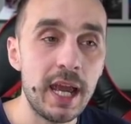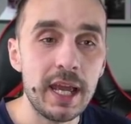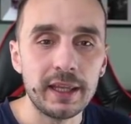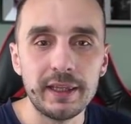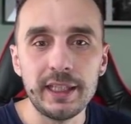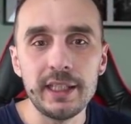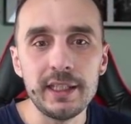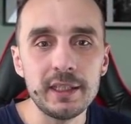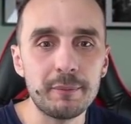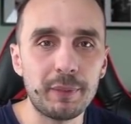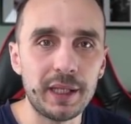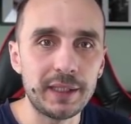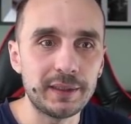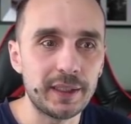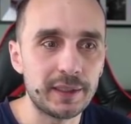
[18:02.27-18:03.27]
These
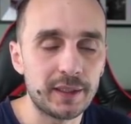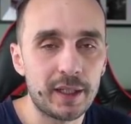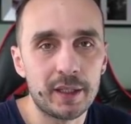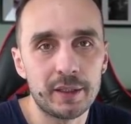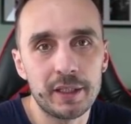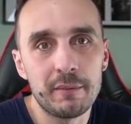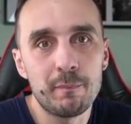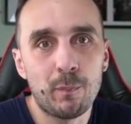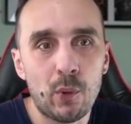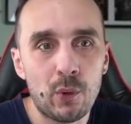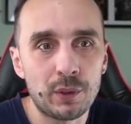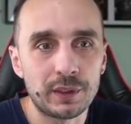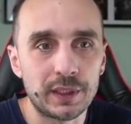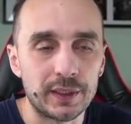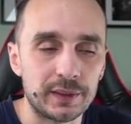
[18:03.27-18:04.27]
places are
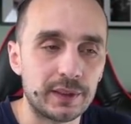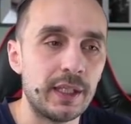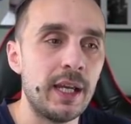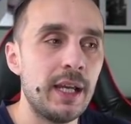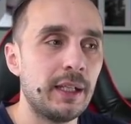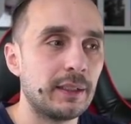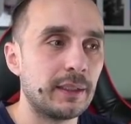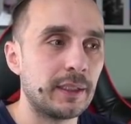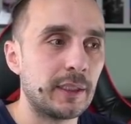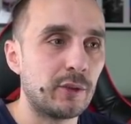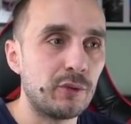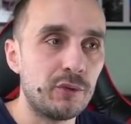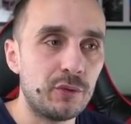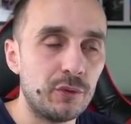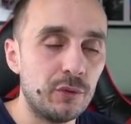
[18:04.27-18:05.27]
important to
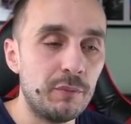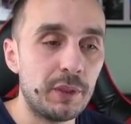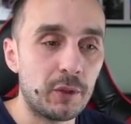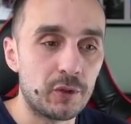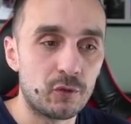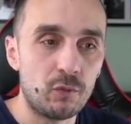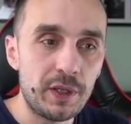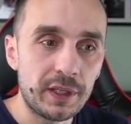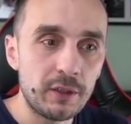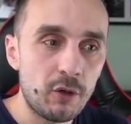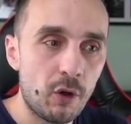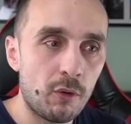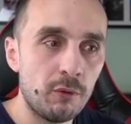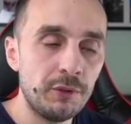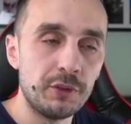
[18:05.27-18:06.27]
do, because with
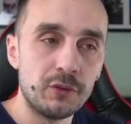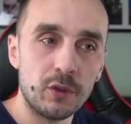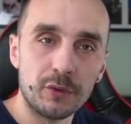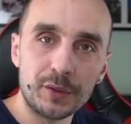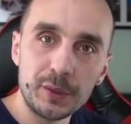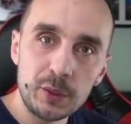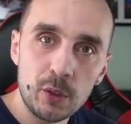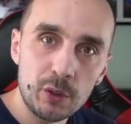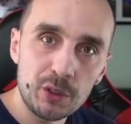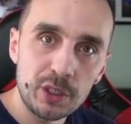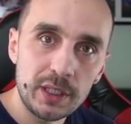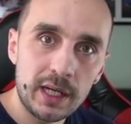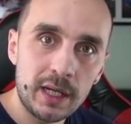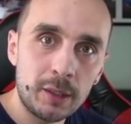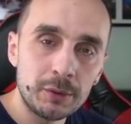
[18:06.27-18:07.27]
gold you go to the auction
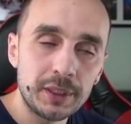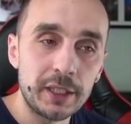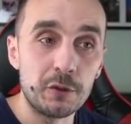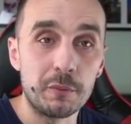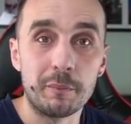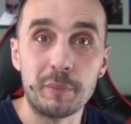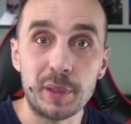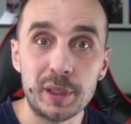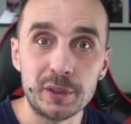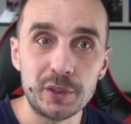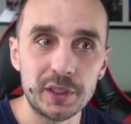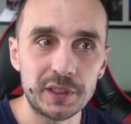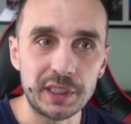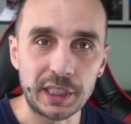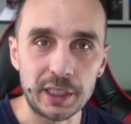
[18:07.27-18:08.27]
house and you
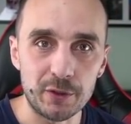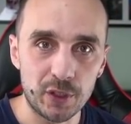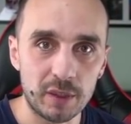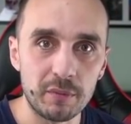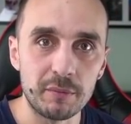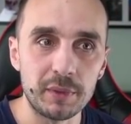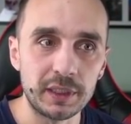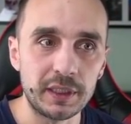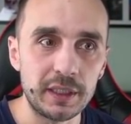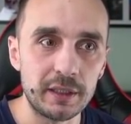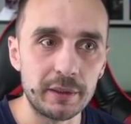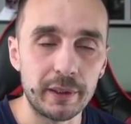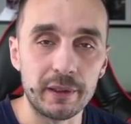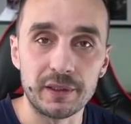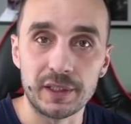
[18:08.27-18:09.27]
purchase gear enchantment
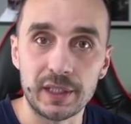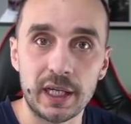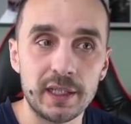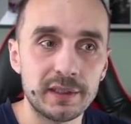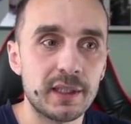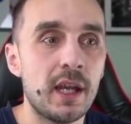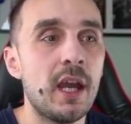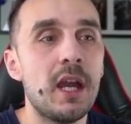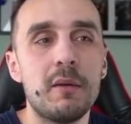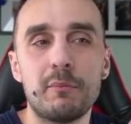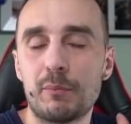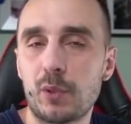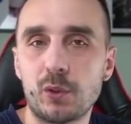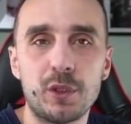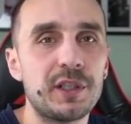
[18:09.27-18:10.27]
materials, thus
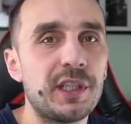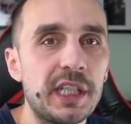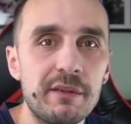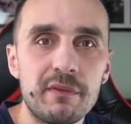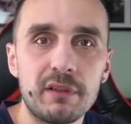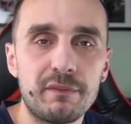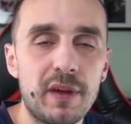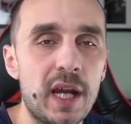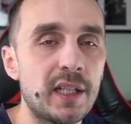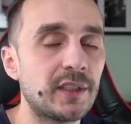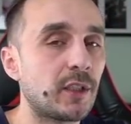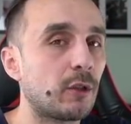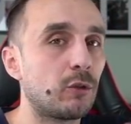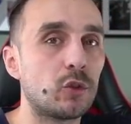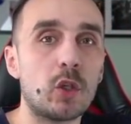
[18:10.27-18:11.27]
progressing even
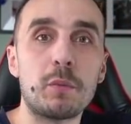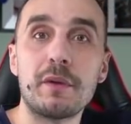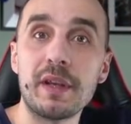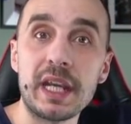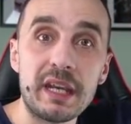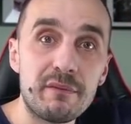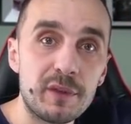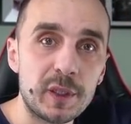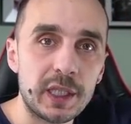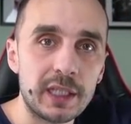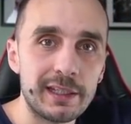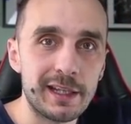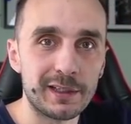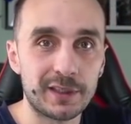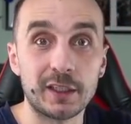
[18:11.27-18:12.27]
faster on top of everything
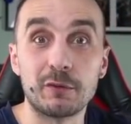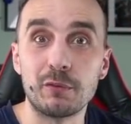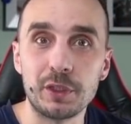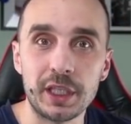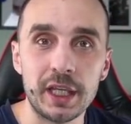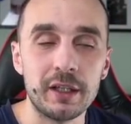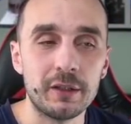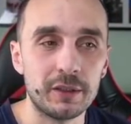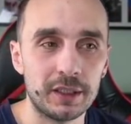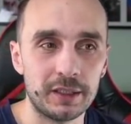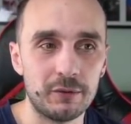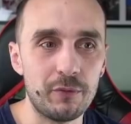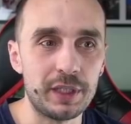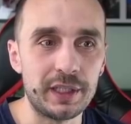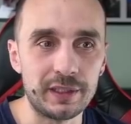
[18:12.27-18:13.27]
else that
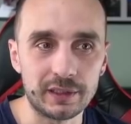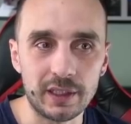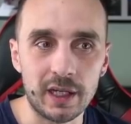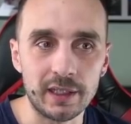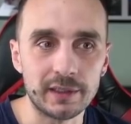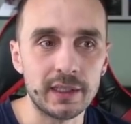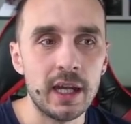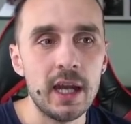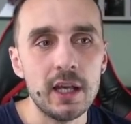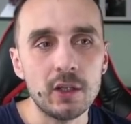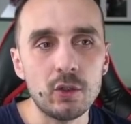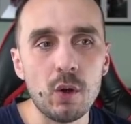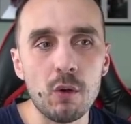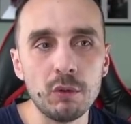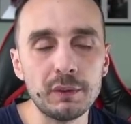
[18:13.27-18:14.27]
we discussed.
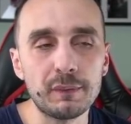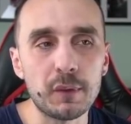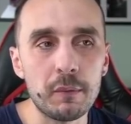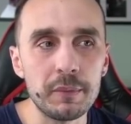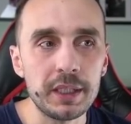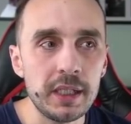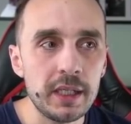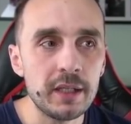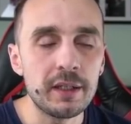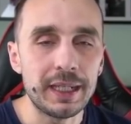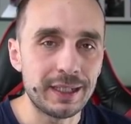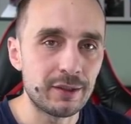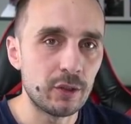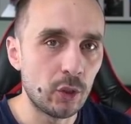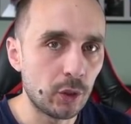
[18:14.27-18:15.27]
Gold from here
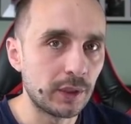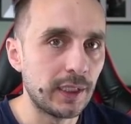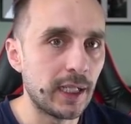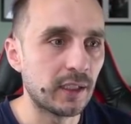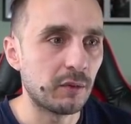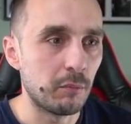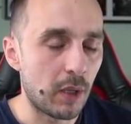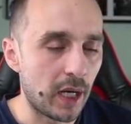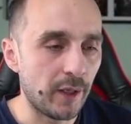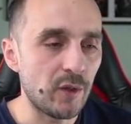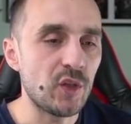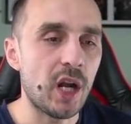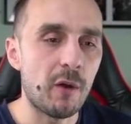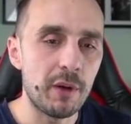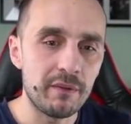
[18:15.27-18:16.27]
is not that much,
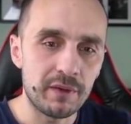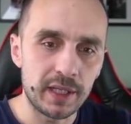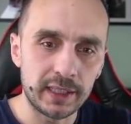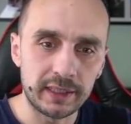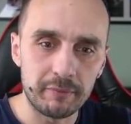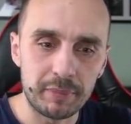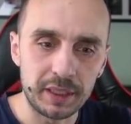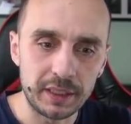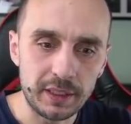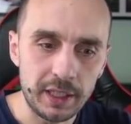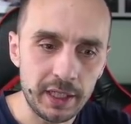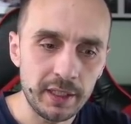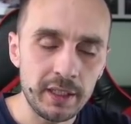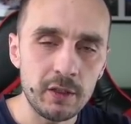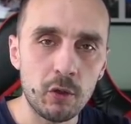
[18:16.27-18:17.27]
however at the
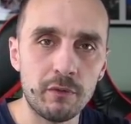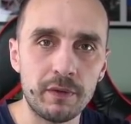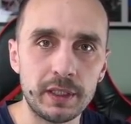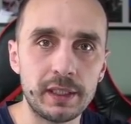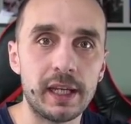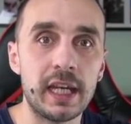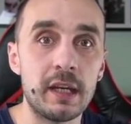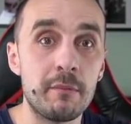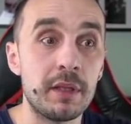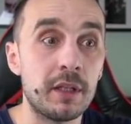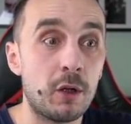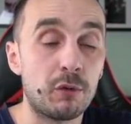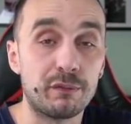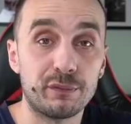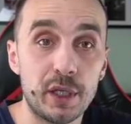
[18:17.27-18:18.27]
beginning of a game in
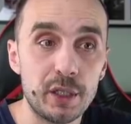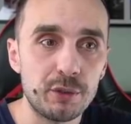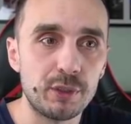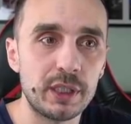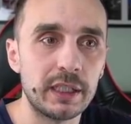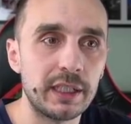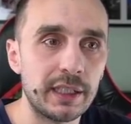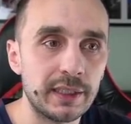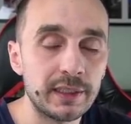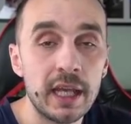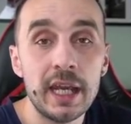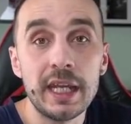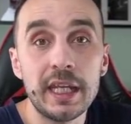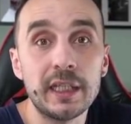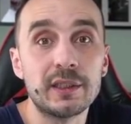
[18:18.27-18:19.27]
our fresh release
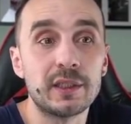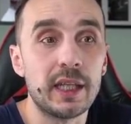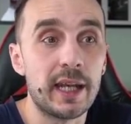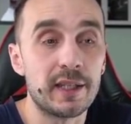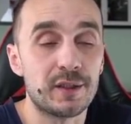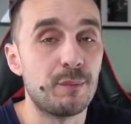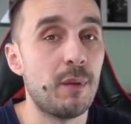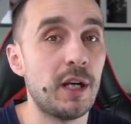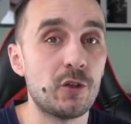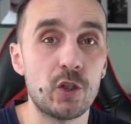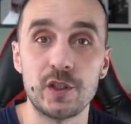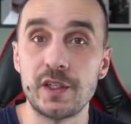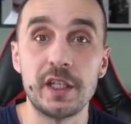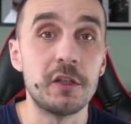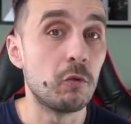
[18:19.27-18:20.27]
it's as much
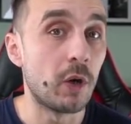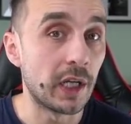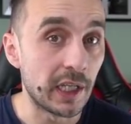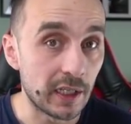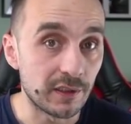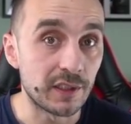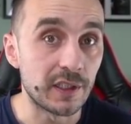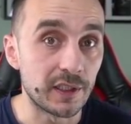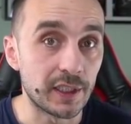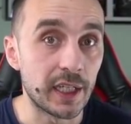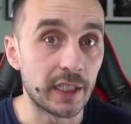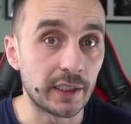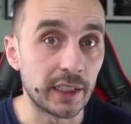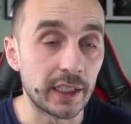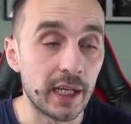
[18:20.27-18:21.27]
as anyone else is
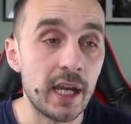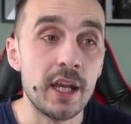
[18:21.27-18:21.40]
getting.